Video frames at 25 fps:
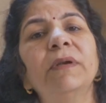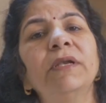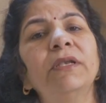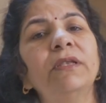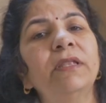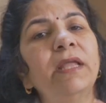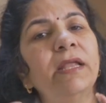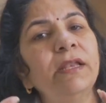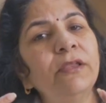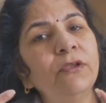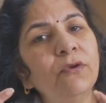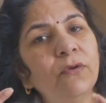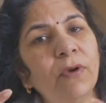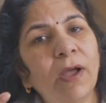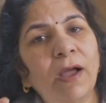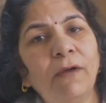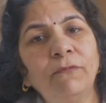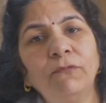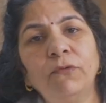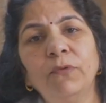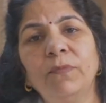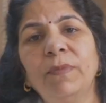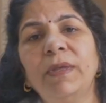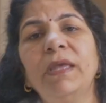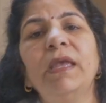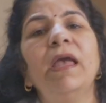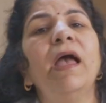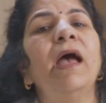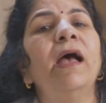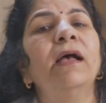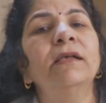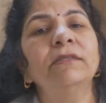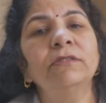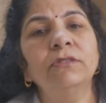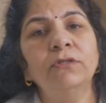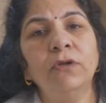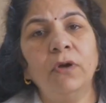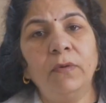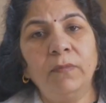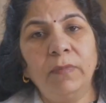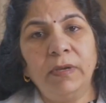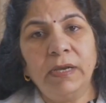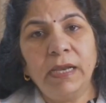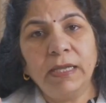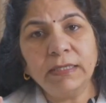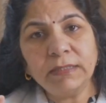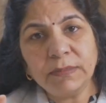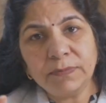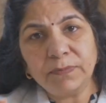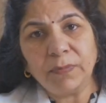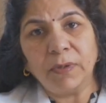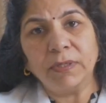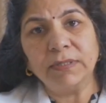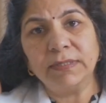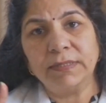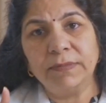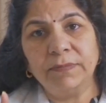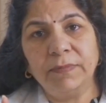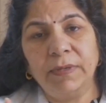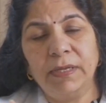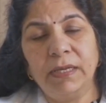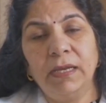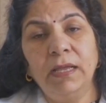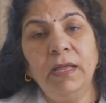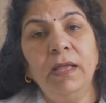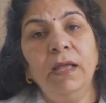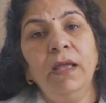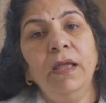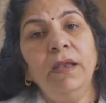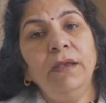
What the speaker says: but then you have to be as normal as possible.